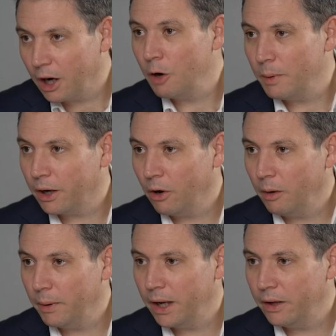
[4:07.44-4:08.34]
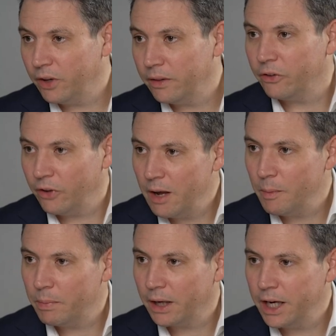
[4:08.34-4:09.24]
global economy? Is it the
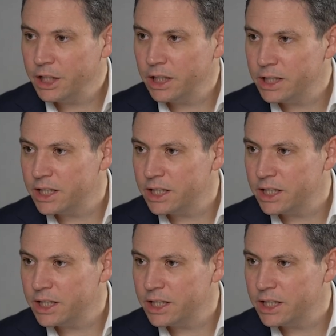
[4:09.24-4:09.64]
same implication? Is